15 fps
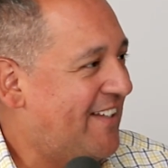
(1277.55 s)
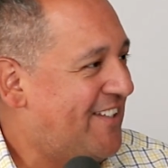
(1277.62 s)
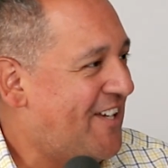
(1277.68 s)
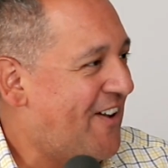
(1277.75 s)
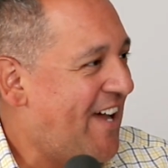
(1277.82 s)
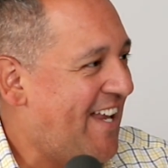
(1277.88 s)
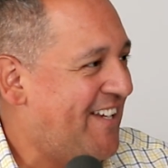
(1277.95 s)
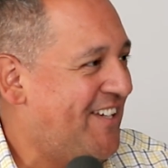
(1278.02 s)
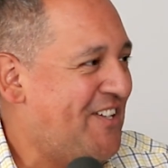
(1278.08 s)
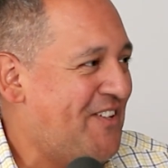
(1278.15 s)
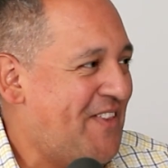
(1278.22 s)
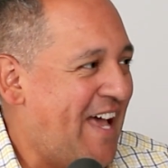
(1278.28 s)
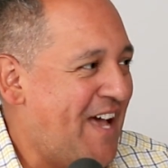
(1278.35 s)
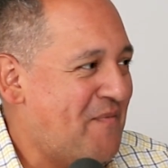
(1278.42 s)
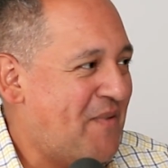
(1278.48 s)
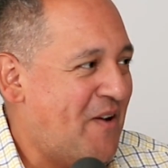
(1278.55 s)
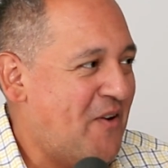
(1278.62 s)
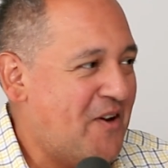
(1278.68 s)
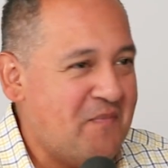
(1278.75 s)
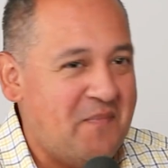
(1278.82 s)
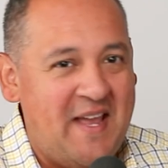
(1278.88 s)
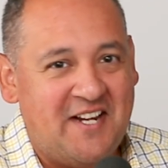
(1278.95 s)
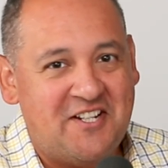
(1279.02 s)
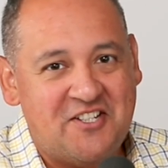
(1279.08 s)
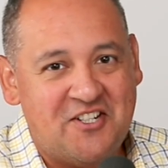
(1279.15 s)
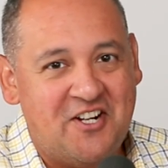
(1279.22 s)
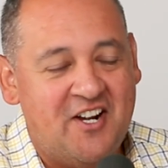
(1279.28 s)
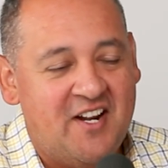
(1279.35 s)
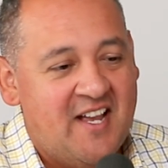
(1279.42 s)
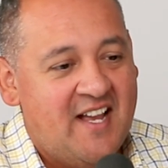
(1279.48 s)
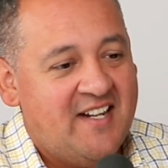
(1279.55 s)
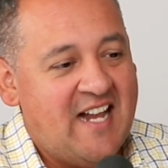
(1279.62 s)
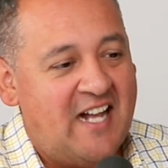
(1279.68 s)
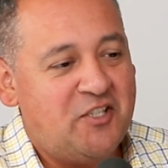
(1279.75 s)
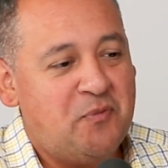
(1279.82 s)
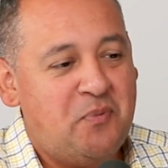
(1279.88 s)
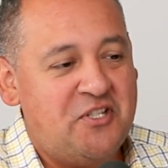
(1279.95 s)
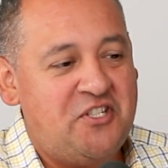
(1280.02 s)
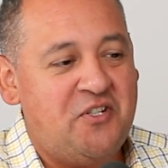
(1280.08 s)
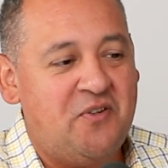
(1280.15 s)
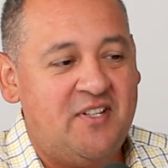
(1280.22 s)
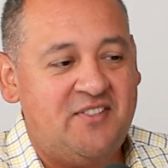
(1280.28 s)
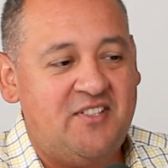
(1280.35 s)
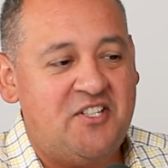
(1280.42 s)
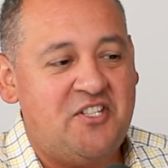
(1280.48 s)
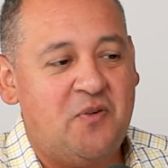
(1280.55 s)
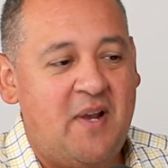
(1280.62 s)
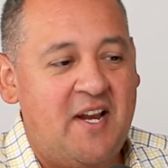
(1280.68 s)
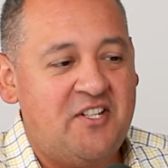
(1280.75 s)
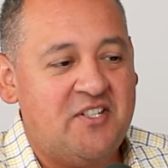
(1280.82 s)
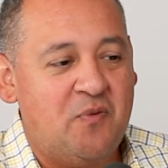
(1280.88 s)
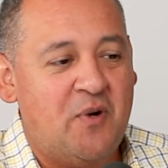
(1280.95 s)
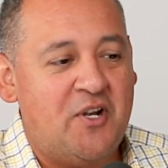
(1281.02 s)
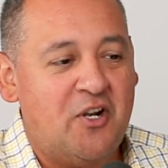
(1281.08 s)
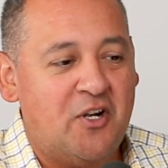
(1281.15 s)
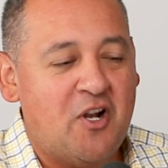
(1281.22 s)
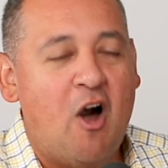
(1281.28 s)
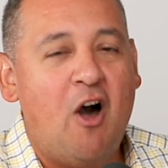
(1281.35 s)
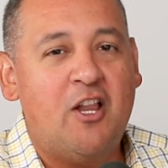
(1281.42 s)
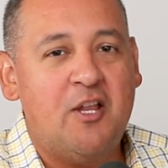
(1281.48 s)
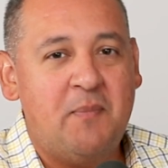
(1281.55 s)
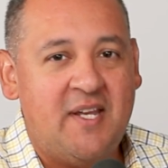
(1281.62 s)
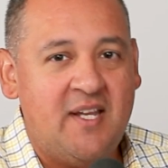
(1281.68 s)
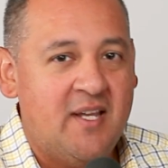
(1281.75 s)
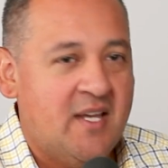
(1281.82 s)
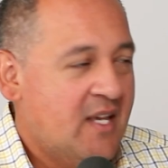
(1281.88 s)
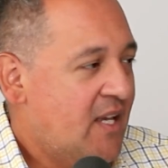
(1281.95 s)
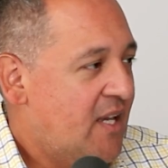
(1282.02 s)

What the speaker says: Let's go ahead and do that. But I want to make sure not to put you in a situation where you're calling me